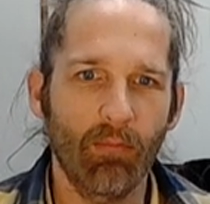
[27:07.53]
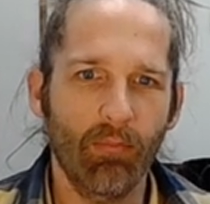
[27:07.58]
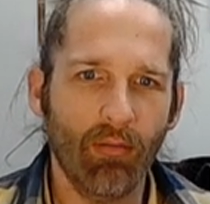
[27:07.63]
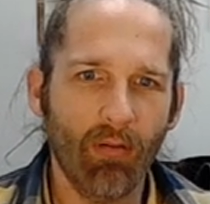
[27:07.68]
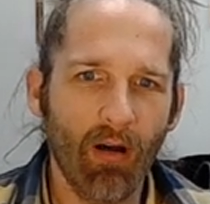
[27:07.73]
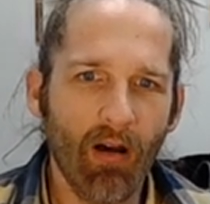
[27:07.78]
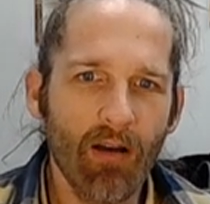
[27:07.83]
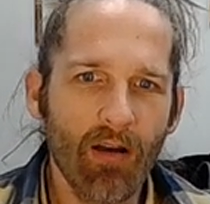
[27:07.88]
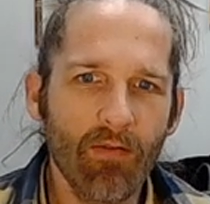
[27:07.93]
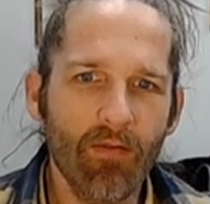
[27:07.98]

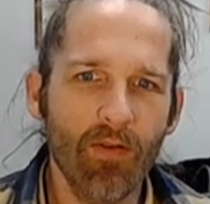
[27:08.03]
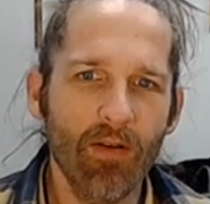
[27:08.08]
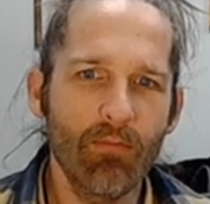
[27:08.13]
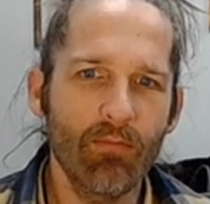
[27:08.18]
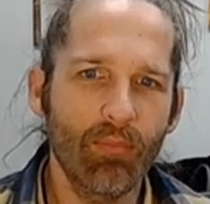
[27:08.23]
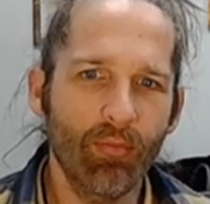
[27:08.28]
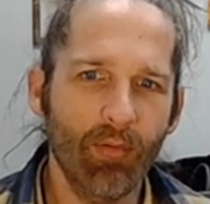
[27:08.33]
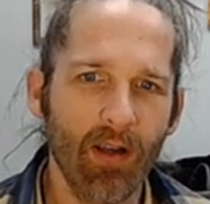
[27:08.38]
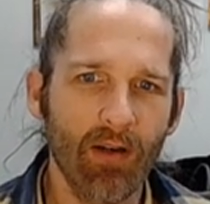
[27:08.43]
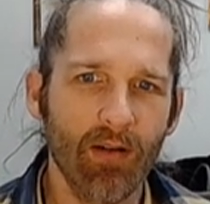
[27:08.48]

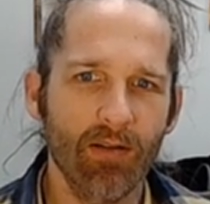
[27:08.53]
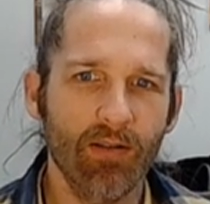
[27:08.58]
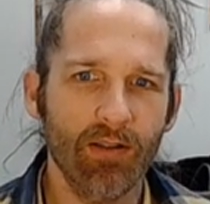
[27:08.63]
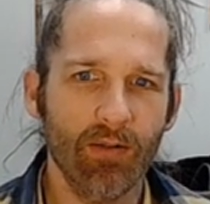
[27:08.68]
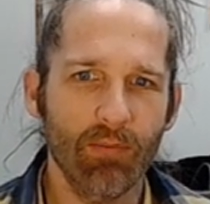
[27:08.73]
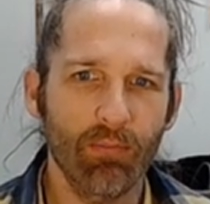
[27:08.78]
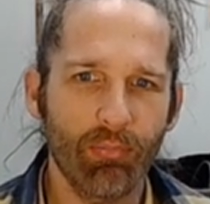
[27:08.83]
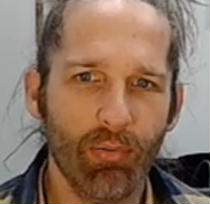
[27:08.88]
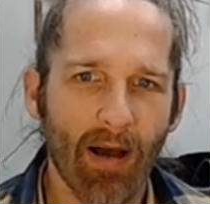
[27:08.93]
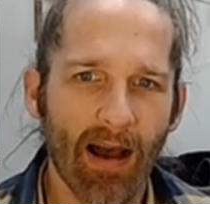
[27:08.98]
Bronfenbrenner's
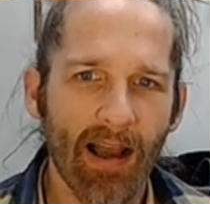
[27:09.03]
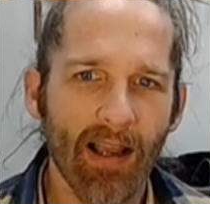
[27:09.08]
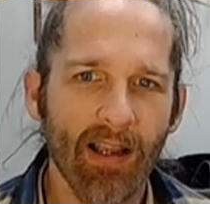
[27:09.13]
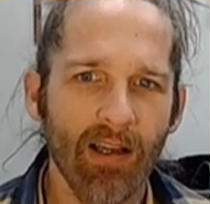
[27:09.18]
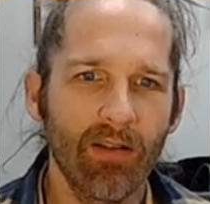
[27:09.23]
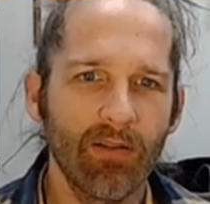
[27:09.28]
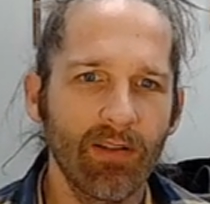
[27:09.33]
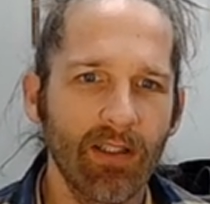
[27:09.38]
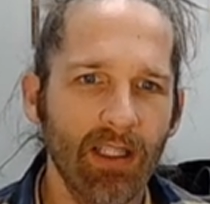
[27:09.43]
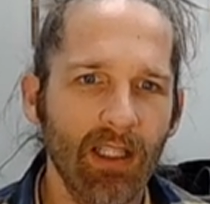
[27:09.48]

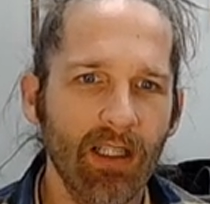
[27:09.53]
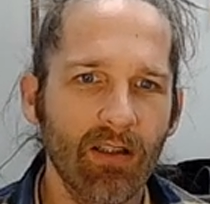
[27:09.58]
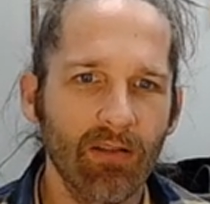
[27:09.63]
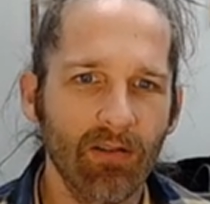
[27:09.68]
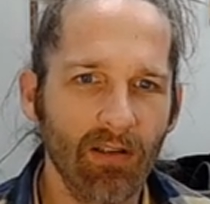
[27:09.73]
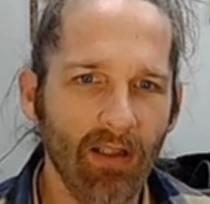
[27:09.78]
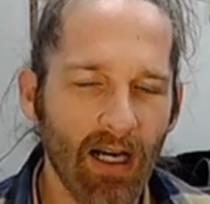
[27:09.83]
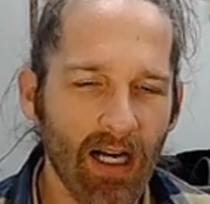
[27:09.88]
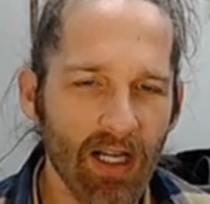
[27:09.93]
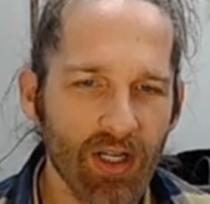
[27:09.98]

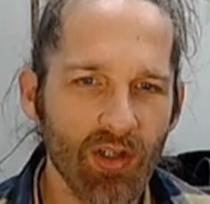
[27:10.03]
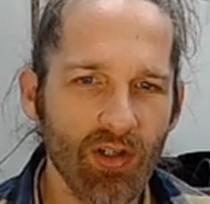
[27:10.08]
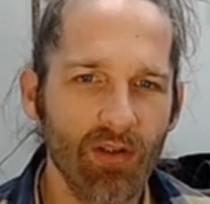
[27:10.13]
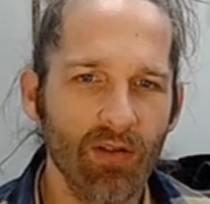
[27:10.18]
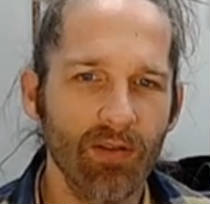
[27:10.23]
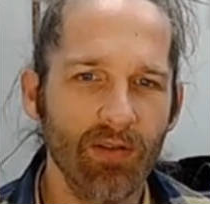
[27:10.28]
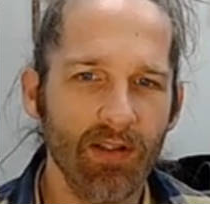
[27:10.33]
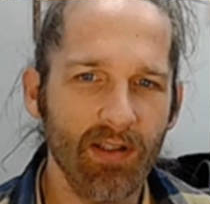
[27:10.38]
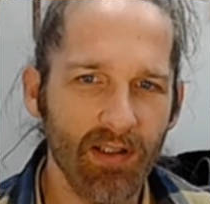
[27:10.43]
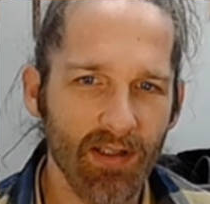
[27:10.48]

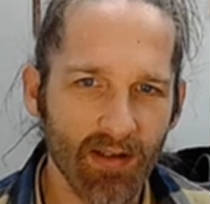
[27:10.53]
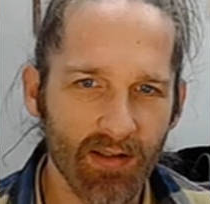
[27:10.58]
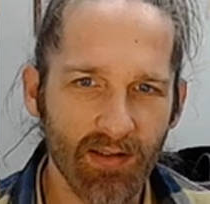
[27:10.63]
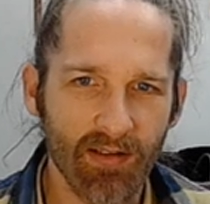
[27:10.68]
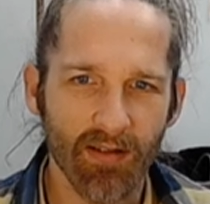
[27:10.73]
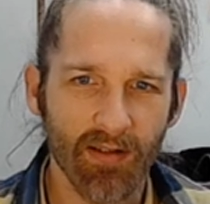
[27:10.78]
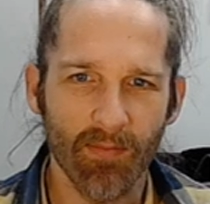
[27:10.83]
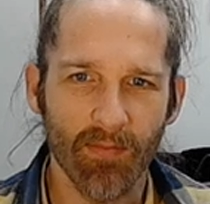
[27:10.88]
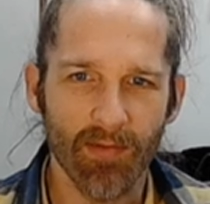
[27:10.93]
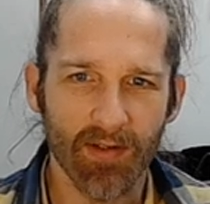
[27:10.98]
Bioecological
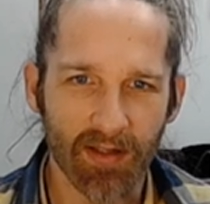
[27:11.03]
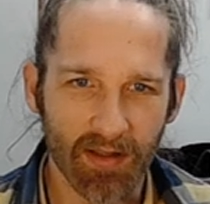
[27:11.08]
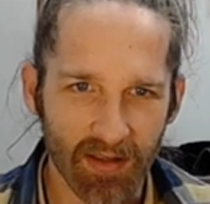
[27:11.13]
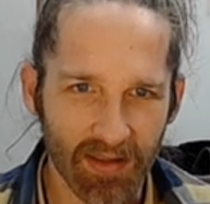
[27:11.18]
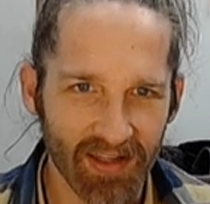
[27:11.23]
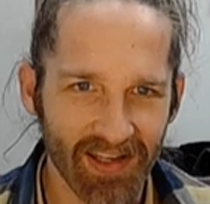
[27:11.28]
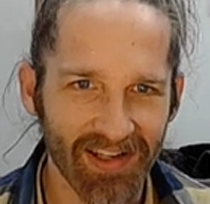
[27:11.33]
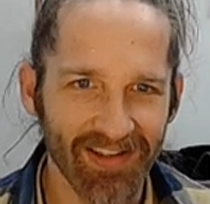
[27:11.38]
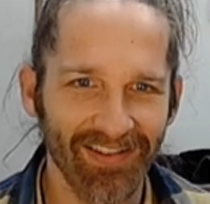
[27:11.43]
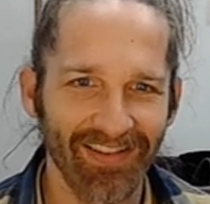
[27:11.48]
Systems
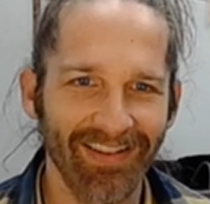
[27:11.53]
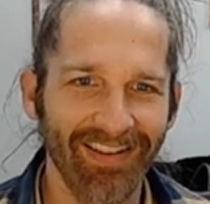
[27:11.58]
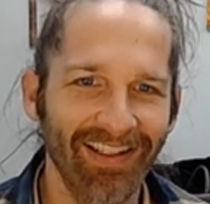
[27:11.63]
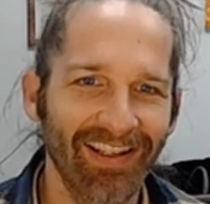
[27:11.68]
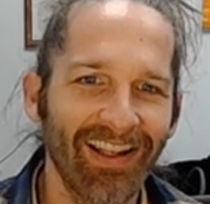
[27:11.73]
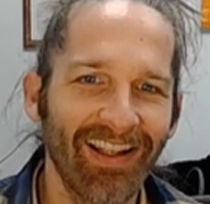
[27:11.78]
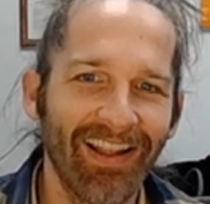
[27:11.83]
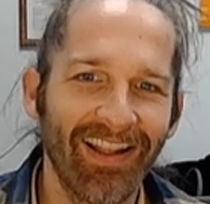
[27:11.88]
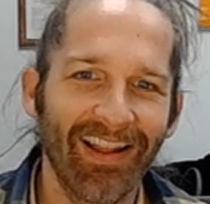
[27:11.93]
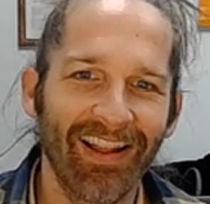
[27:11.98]
Theory.
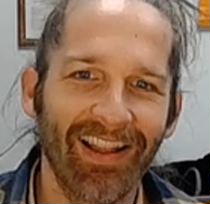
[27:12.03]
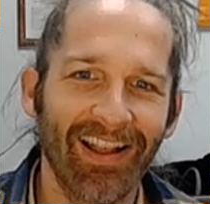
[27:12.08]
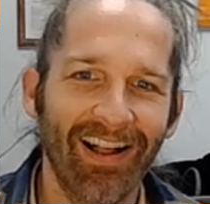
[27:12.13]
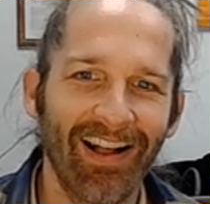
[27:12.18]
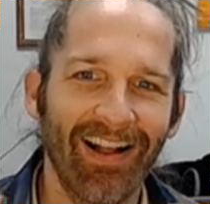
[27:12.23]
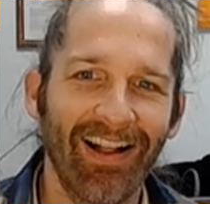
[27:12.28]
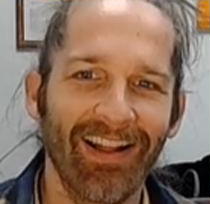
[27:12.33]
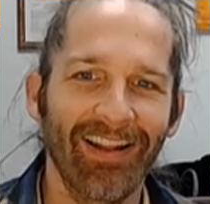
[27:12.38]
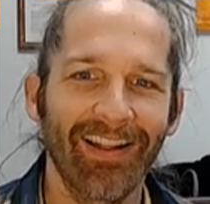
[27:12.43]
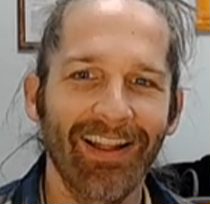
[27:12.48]

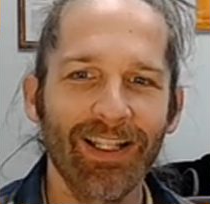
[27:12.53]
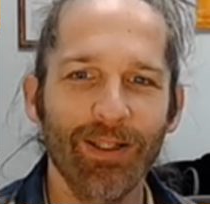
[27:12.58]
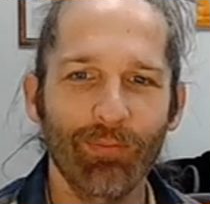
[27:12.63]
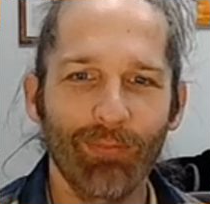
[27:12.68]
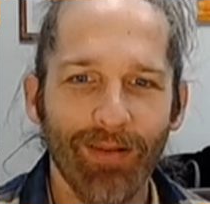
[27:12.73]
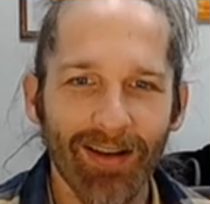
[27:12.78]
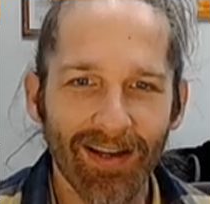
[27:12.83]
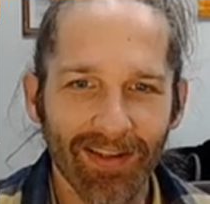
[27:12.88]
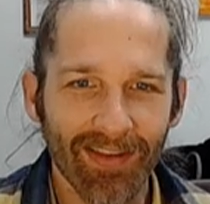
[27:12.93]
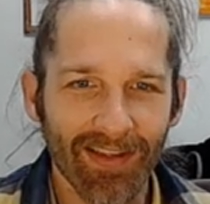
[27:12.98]
Let's
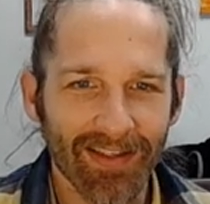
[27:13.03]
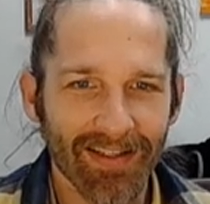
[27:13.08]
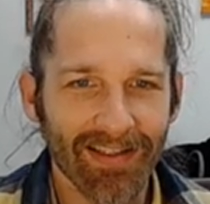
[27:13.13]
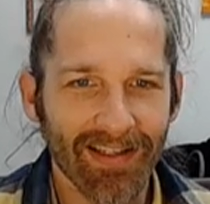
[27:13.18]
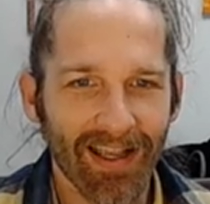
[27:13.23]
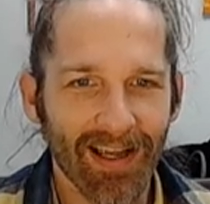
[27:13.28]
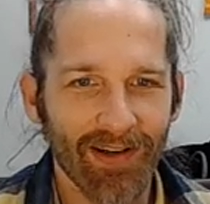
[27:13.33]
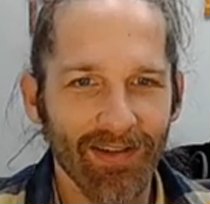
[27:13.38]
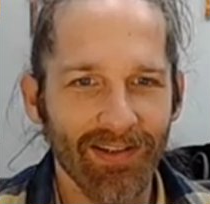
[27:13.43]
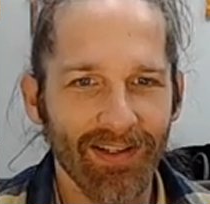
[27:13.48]
break this
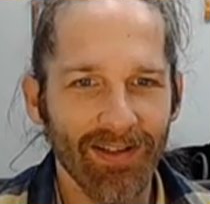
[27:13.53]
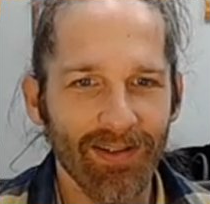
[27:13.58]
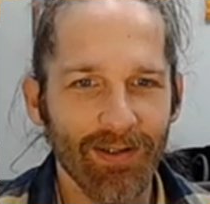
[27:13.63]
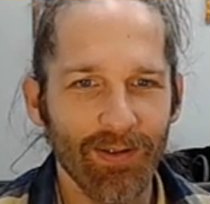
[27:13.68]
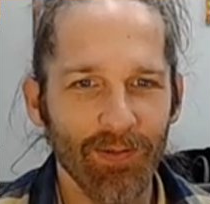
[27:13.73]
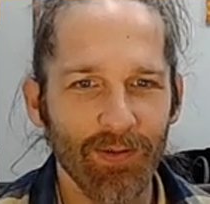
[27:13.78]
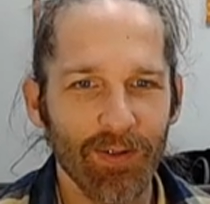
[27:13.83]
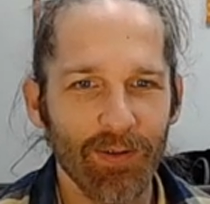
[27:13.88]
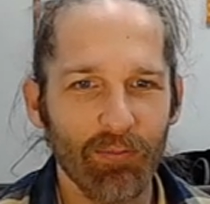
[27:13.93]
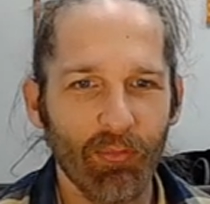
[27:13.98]
down into
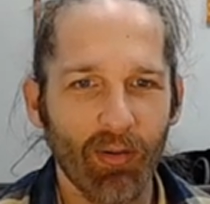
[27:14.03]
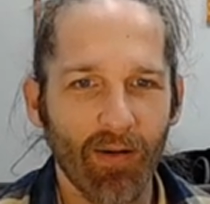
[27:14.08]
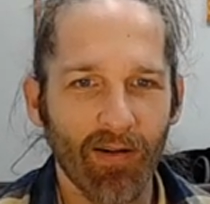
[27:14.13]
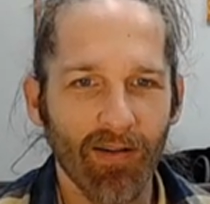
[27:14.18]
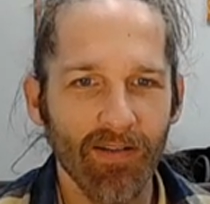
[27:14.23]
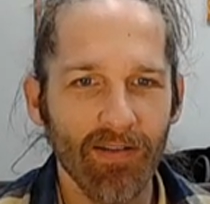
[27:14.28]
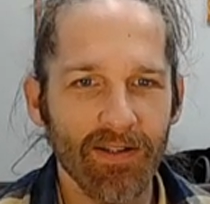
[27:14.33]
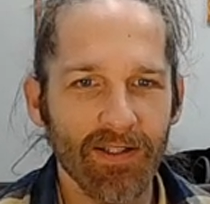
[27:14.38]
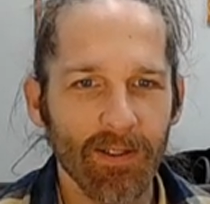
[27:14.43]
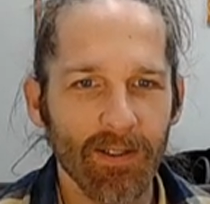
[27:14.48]
its
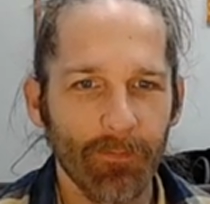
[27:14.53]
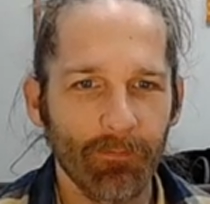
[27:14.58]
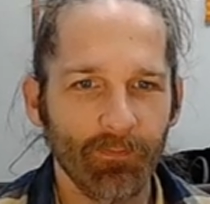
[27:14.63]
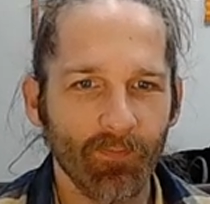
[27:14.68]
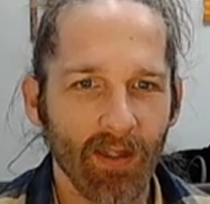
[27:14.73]
parts.